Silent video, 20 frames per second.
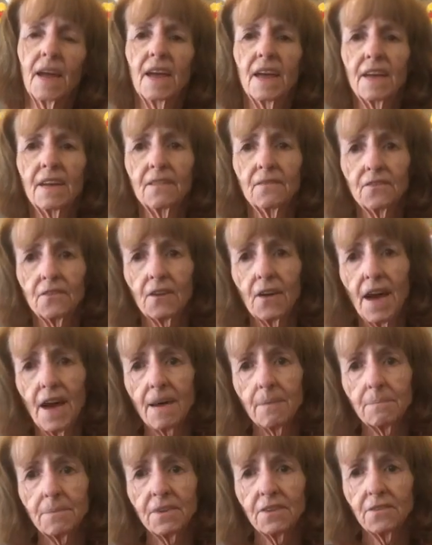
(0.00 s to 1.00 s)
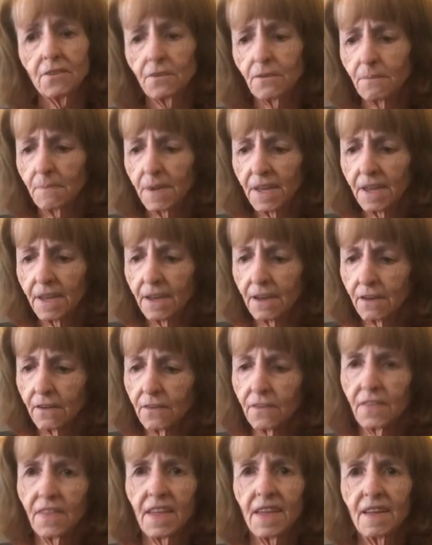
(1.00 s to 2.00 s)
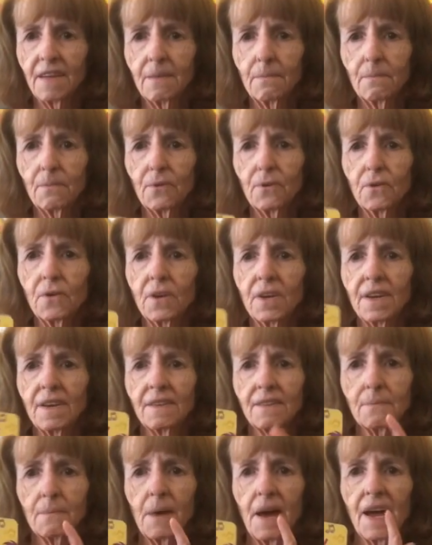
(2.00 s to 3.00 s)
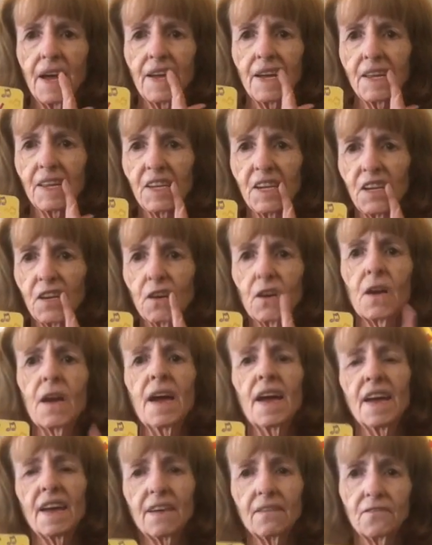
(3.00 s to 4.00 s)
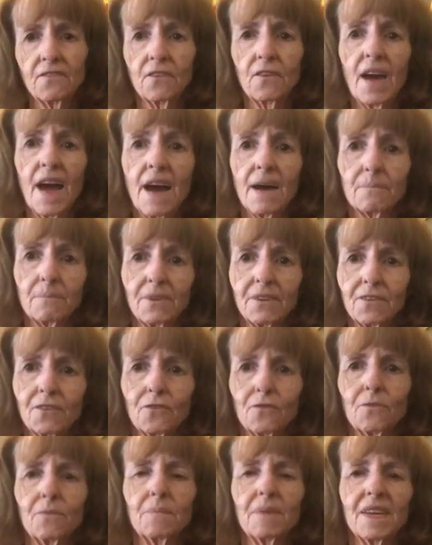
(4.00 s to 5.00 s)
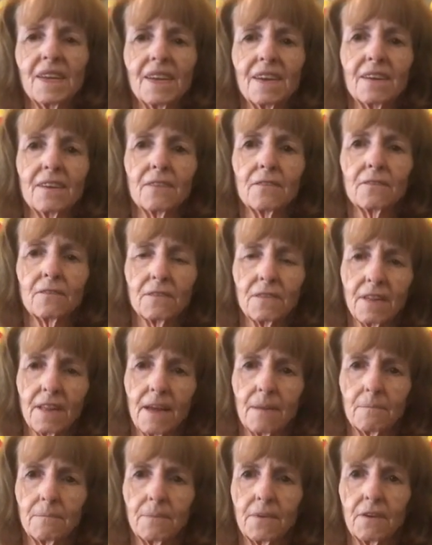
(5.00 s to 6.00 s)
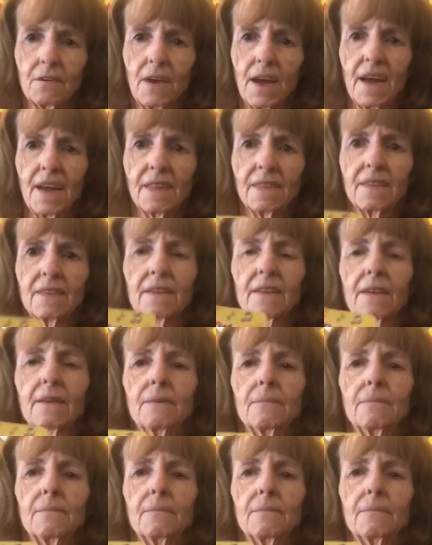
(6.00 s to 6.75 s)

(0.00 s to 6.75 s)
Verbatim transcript: If you're happy to be here, then put a smile here. If you're happy to be here, clap your hands.